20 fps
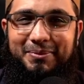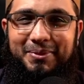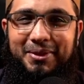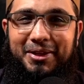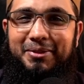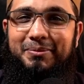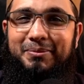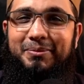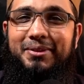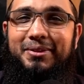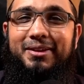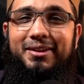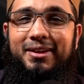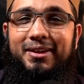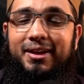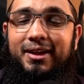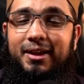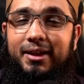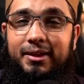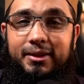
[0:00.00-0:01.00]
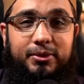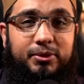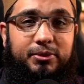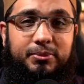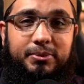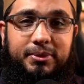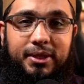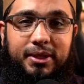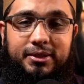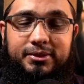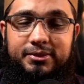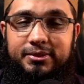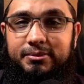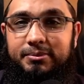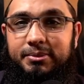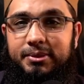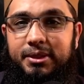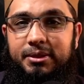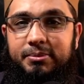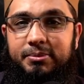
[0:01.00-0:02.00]
right behind me. Uh, he would have been, access,
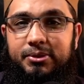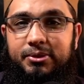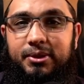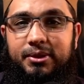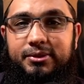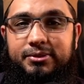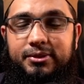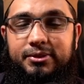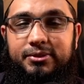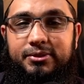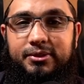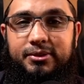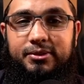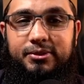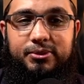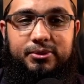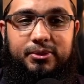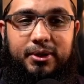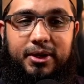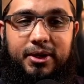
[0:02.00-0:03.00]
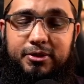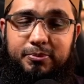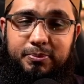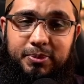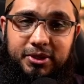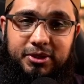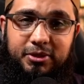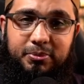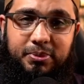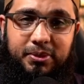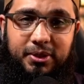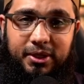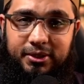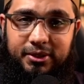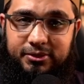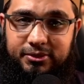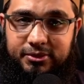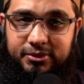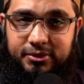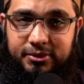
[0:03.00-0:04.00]
been able to access it. So either pay the
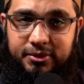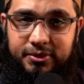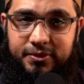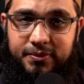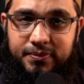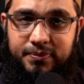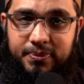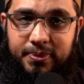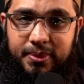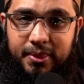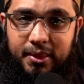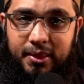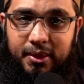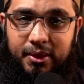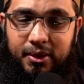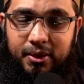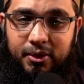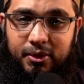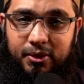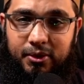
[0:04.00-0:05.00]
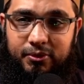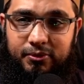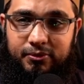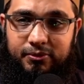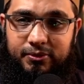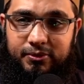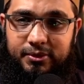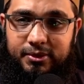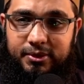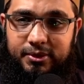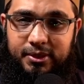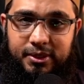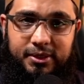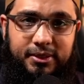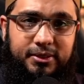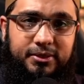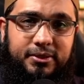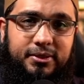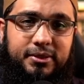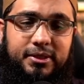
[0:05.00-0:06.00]
price of
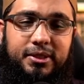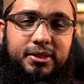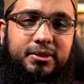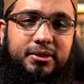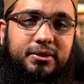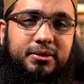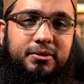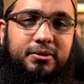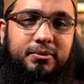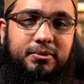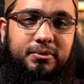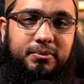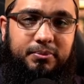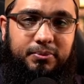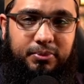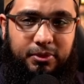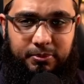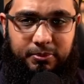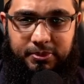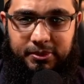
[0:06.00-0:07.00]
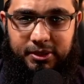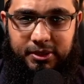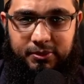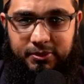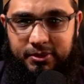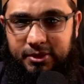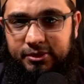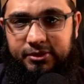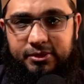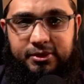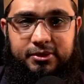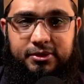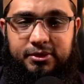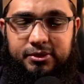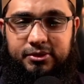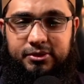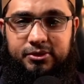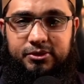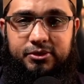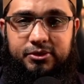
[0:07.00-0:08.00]
learning the deen properly with its
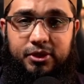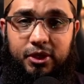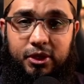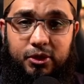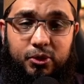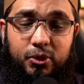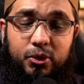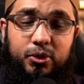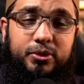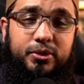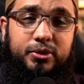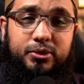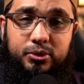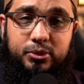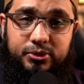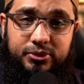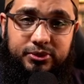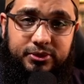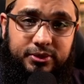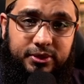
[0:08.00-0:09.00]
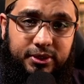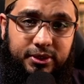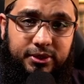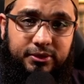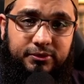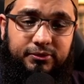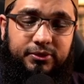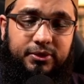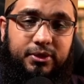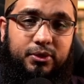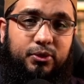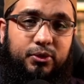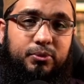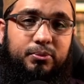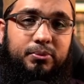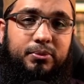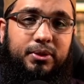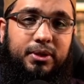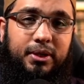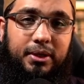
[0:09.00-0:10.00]
conditions in order to serve the
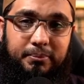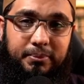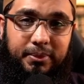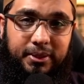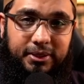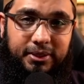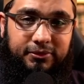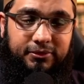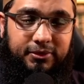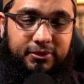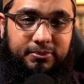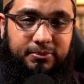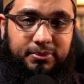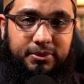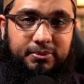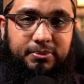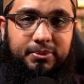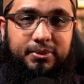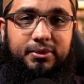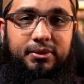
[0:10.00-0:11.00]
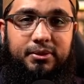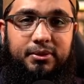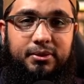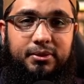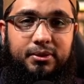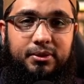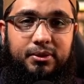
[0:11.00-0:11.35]
ummah and benefit people,